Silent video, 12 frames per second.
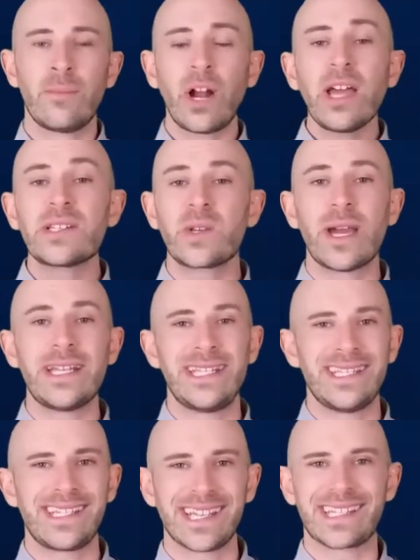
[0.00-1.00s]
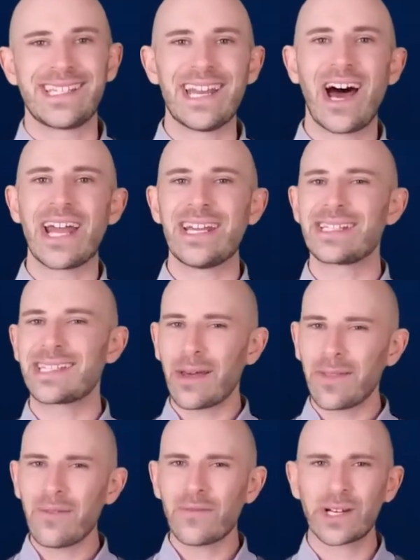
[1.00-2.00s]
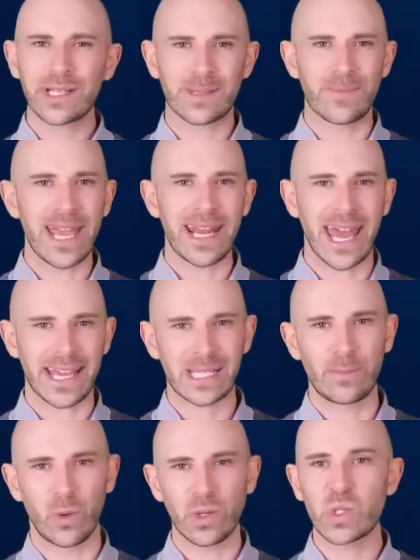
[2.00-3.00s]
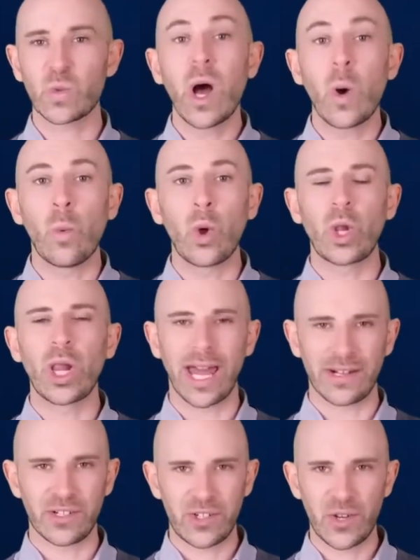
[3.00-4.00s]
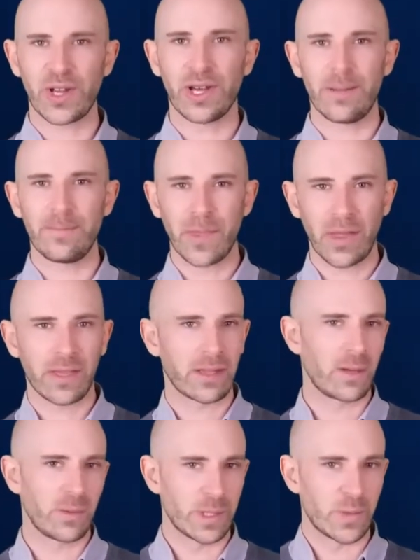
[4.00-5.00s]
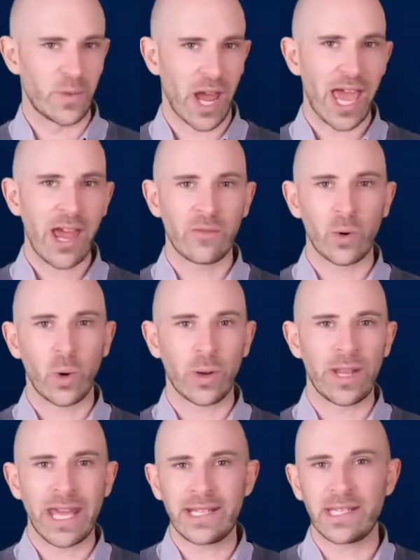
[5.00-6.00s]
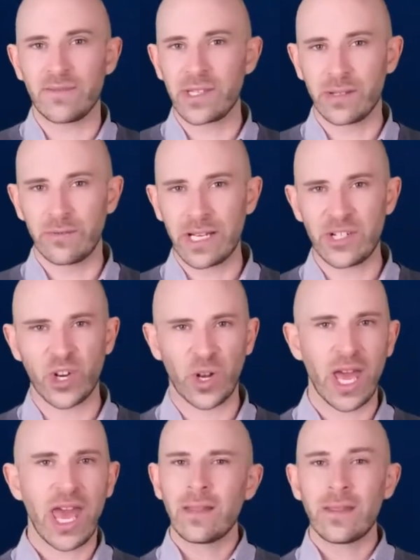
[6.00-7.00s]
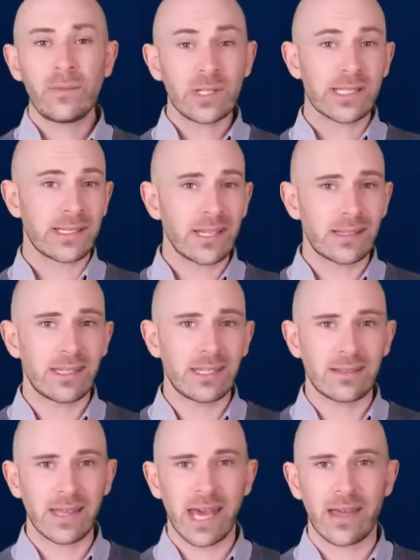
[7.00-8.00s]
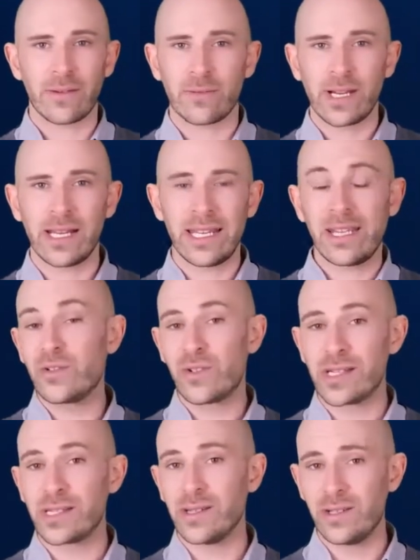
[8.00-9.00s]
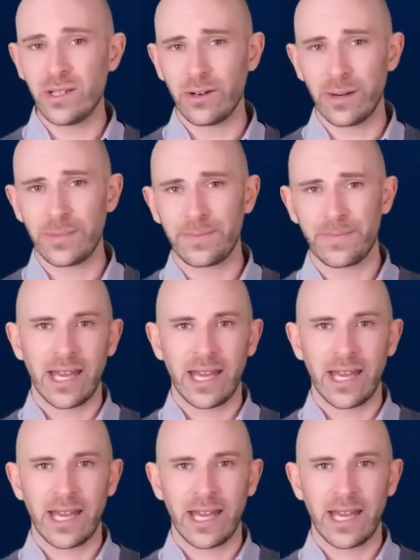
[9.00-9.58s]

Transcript: Prior to 1869, South Africa's main exports were wool and sugar, nothing that was rare or native to the region. There was nothing there that really interested Europe.